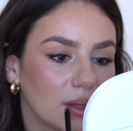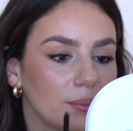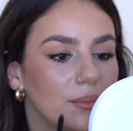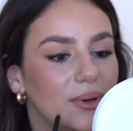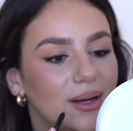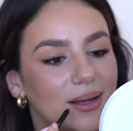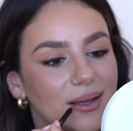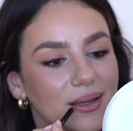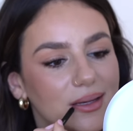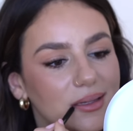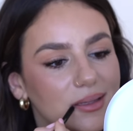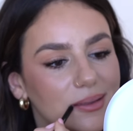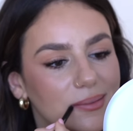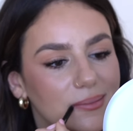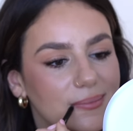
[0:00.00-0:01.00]

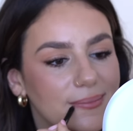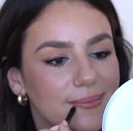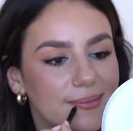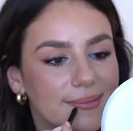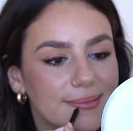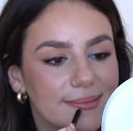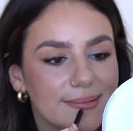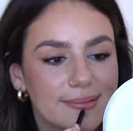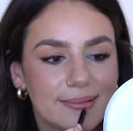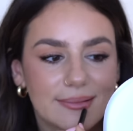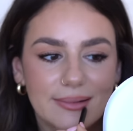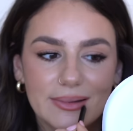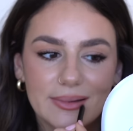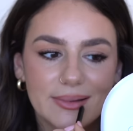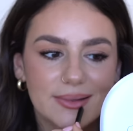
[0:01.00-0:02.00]
But
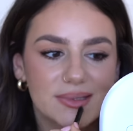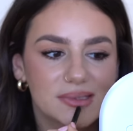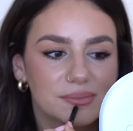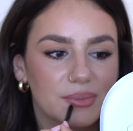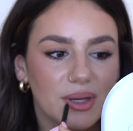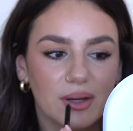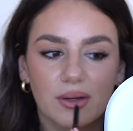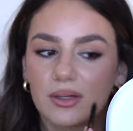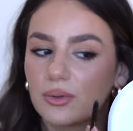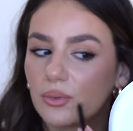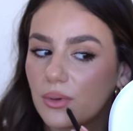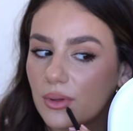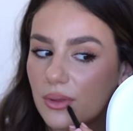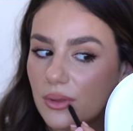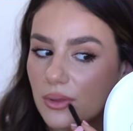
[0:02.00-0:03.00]
let's pair it
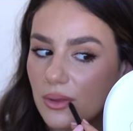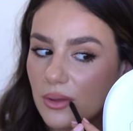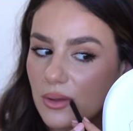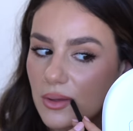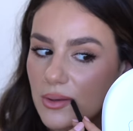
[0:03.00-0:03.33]
with